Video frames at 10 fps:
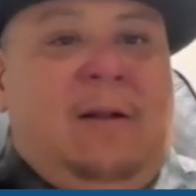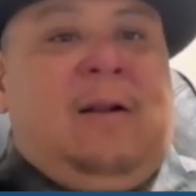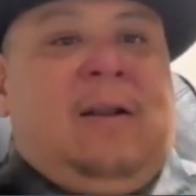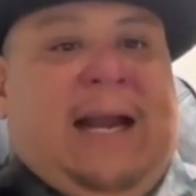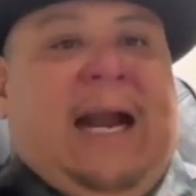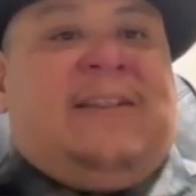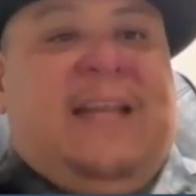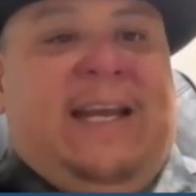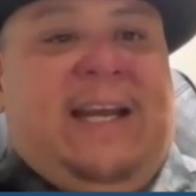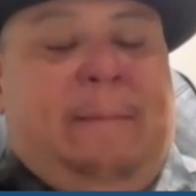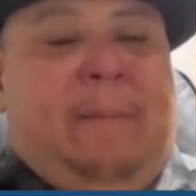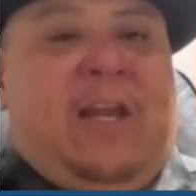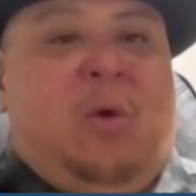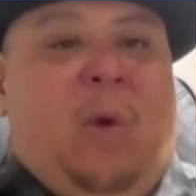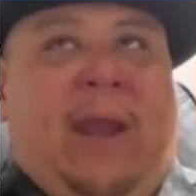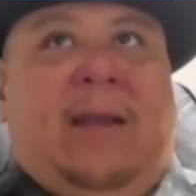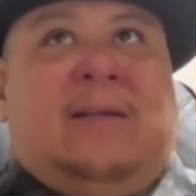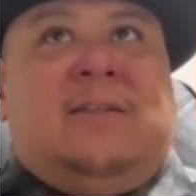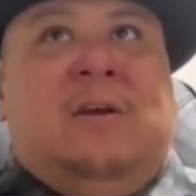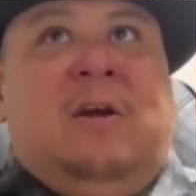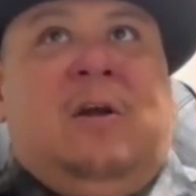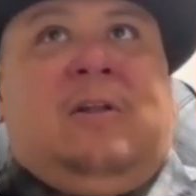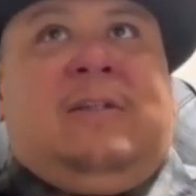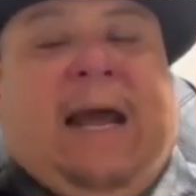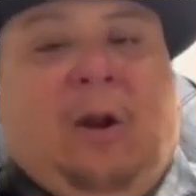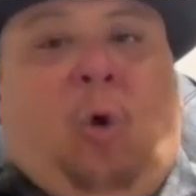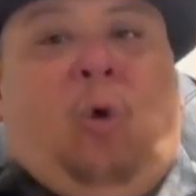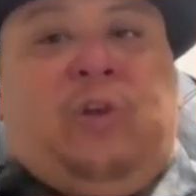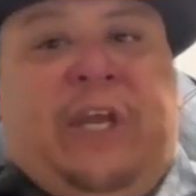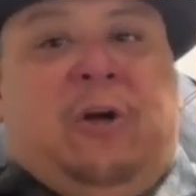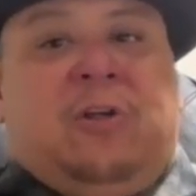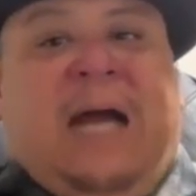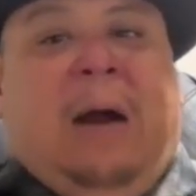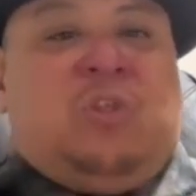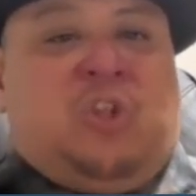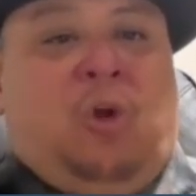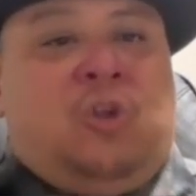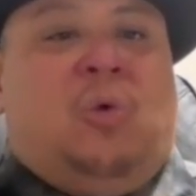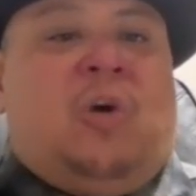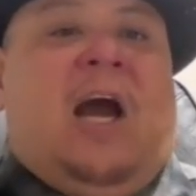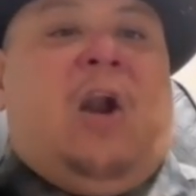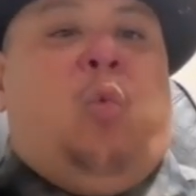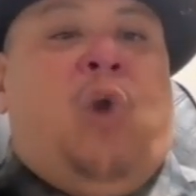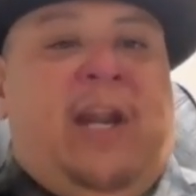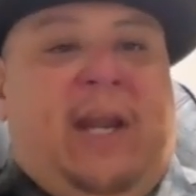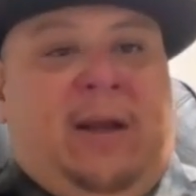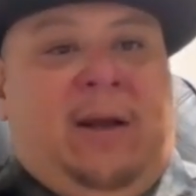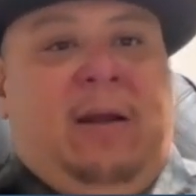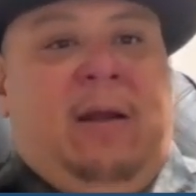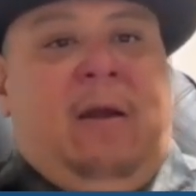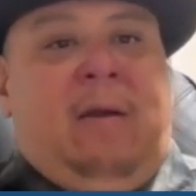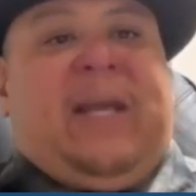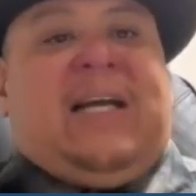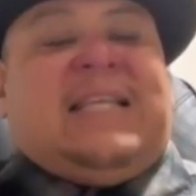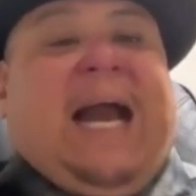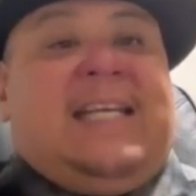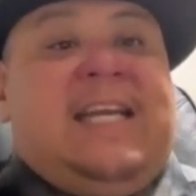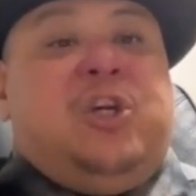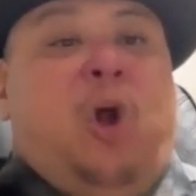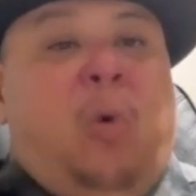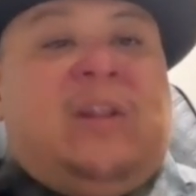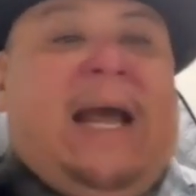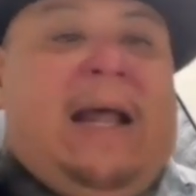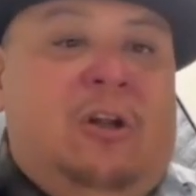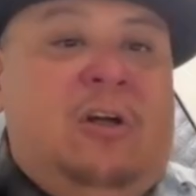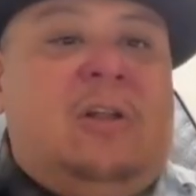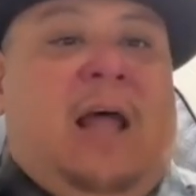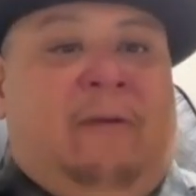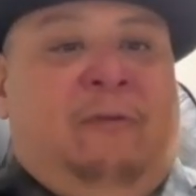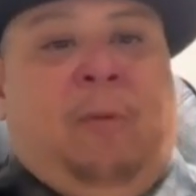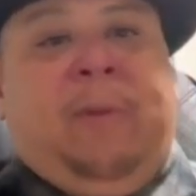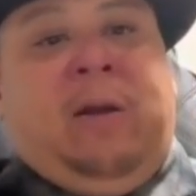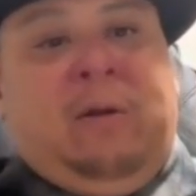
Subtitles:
Like, I think in many ways, that whole years I was also kind of running because I didn't know what that looked like for me.